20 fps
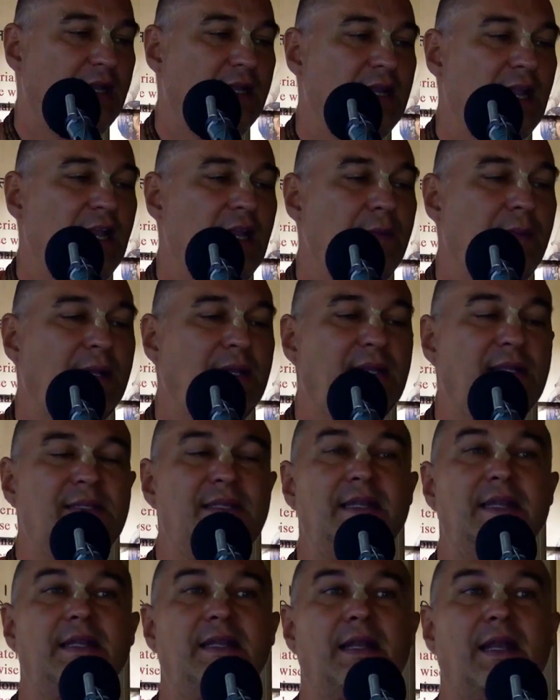did anybody
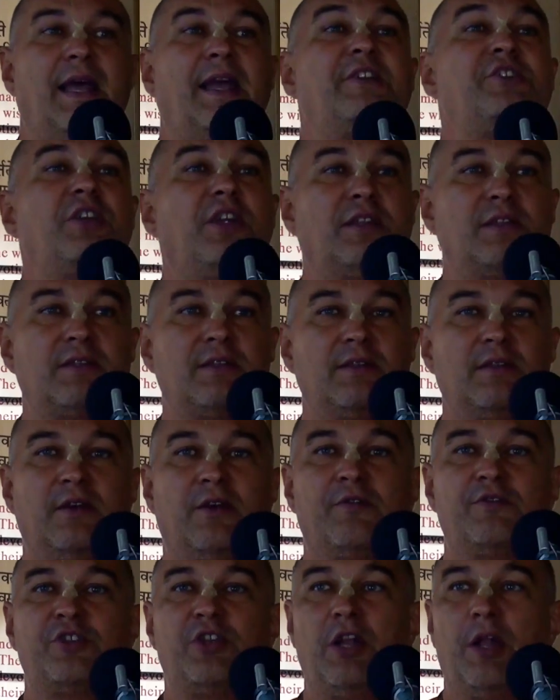see the lectures
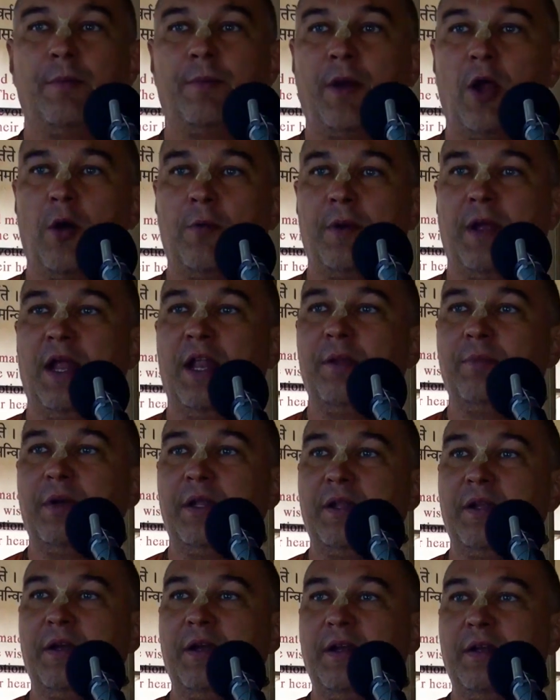of Srila Prabhupada?
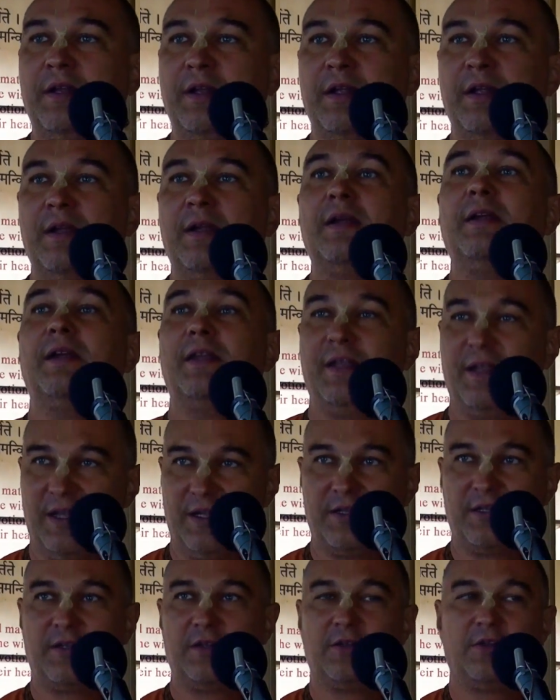Anybody heard?
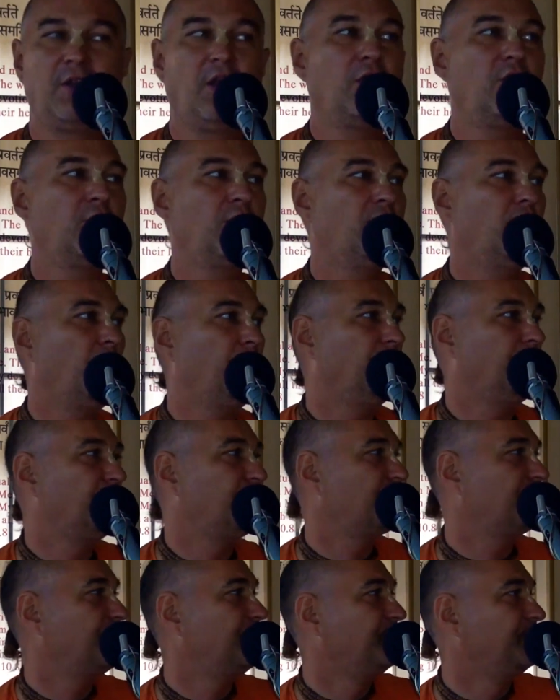Yes, thank you very
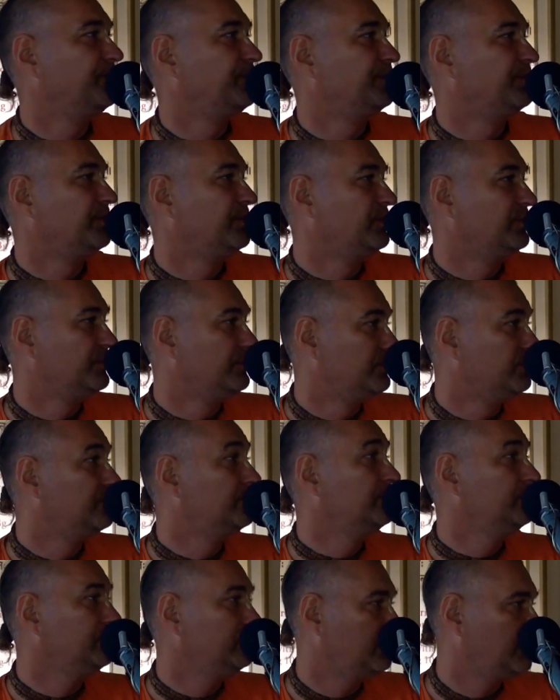much.
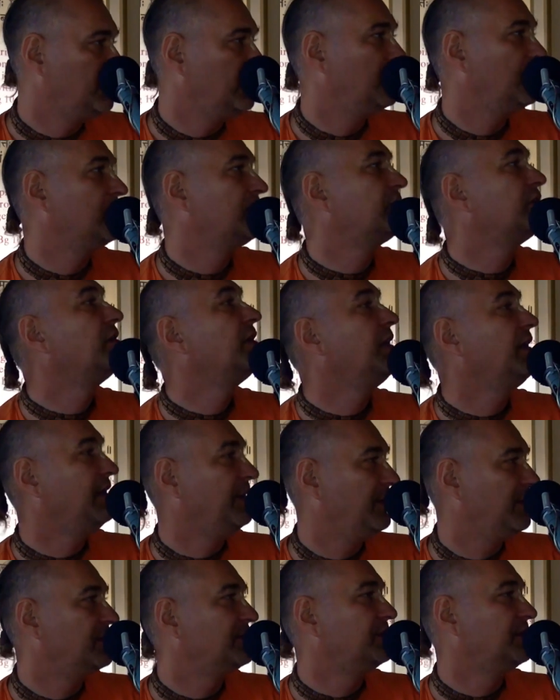You also hear,
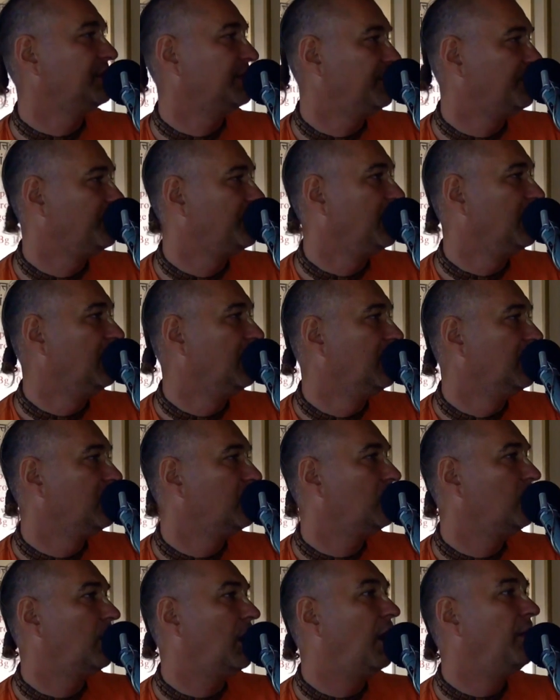you also hear.
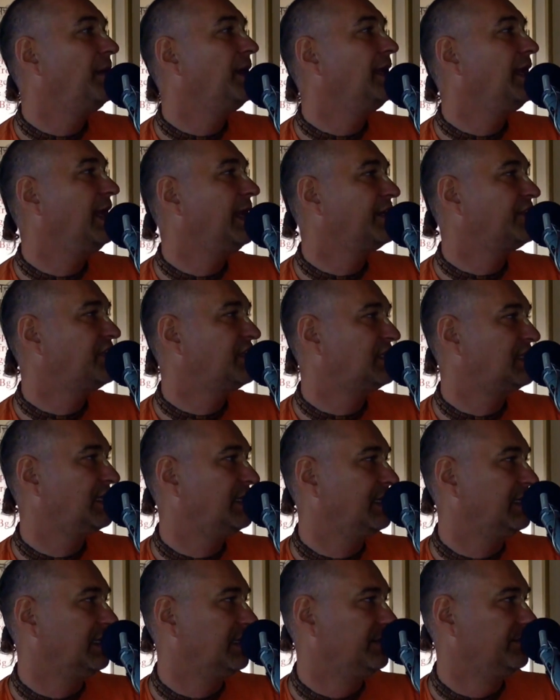Two, how many lectures
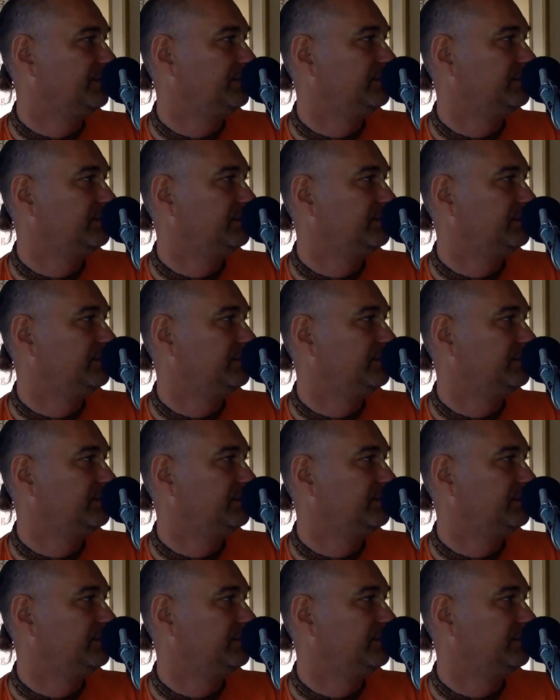are there?